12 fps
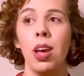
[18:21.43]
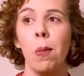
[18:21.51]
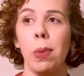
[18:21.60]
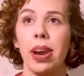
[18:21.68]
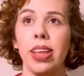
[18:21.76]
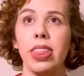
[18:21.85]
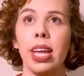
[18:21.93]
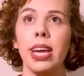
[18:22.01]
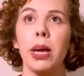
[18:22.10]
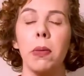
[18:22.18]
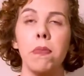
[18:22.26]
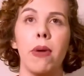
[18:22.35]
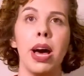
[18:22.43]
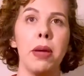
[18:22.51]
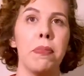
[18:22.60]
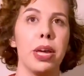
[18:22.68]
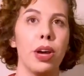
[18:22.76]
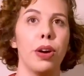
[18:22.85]
but I think it might
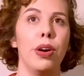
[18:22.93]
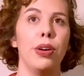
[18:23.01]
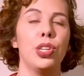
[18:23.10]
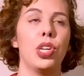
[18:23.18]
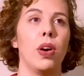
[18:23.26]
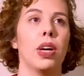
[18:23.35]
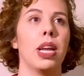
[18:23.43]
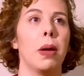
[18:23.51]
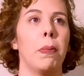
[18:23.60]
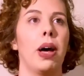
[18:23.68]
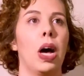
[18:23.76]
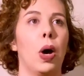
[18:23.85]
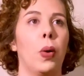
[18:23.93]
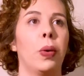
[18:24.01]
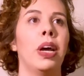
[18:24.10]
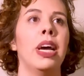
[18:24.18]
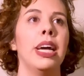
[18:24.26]
be her talking about,